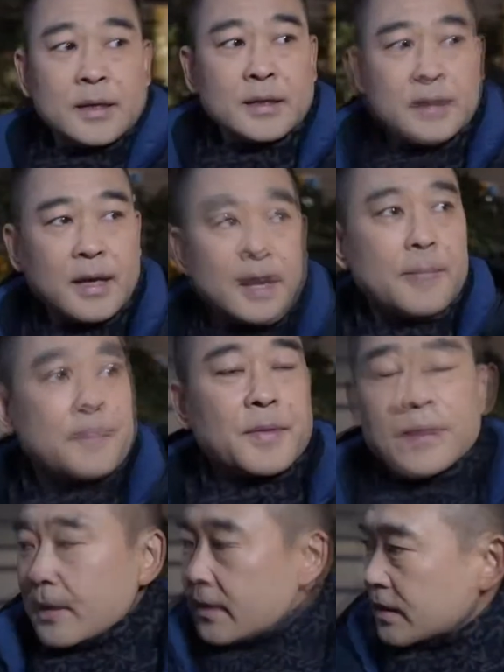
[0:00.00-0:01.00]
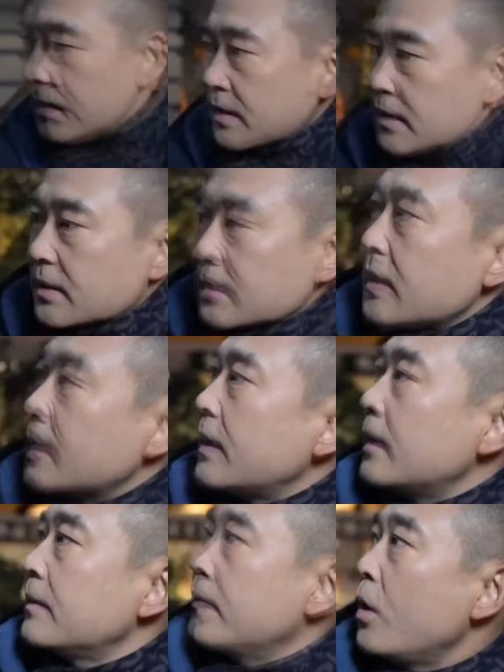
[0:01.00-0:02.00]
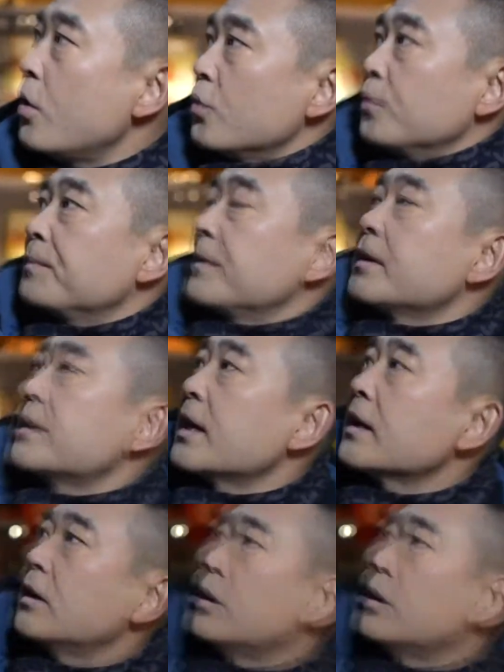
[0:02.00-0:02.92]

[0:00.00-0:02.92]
Yeah, this is, oh, take a